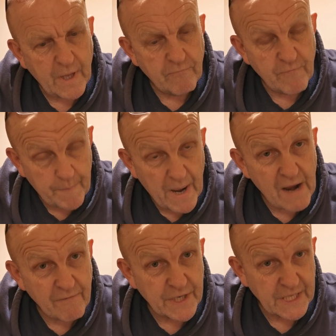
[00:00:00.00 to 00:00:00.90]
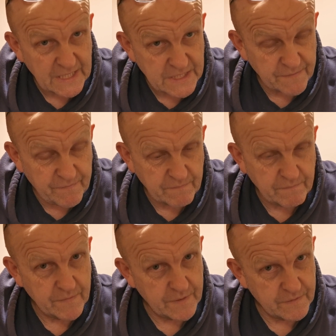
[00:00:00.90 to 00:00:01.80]
repair adhesive,
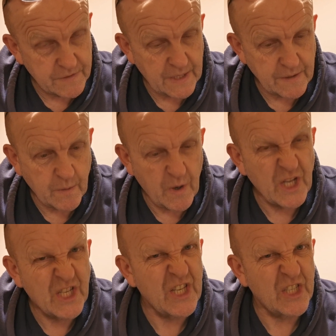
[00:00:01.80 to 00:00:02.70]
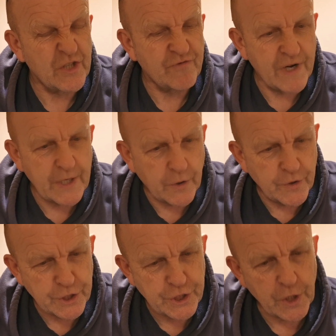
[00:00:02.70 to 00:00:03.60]
technical only because I just read it on
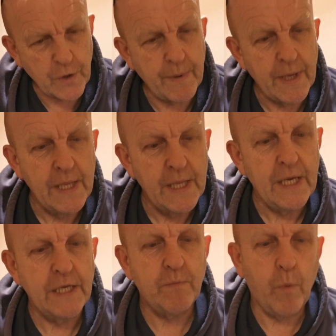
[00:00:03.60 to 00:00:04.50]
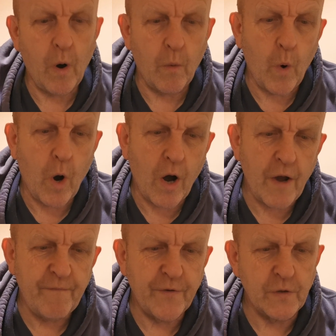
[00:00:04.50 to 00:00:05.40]
the tube, is what
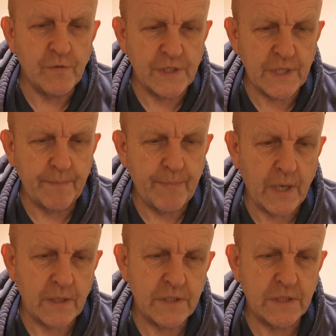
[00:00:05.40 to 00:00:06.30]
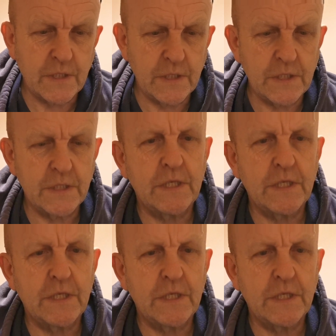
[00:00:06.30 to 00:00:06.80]
I've used in the past. Is this